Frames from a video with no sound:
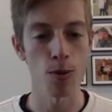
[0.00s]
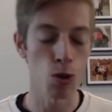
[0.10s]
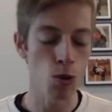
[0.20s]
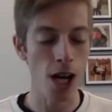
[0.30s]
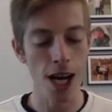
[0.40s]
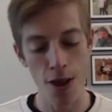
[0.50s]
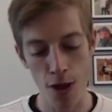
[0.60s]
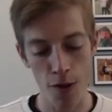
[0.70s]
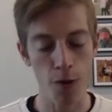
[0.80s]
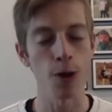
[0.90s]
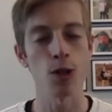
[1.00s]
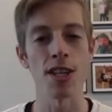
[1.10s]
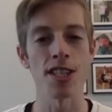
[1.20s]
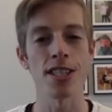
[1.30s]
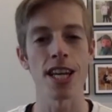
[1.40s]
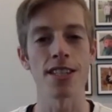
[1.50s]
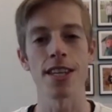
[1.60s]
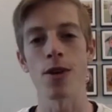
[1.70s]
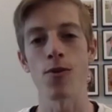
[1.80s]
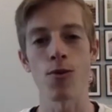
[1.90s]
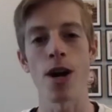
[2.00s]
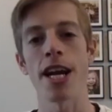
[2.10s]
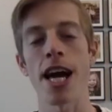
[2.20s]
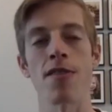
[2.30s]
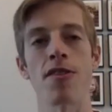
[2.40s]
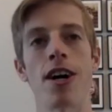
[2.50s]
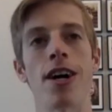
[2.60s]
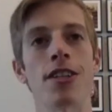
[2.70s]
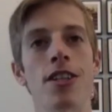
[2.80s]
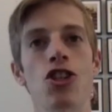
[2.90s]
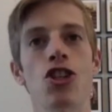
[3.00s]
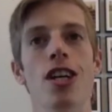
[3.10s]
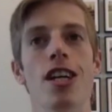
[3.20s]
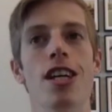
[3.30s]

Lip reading: Those were kind of the first races I did right out of college.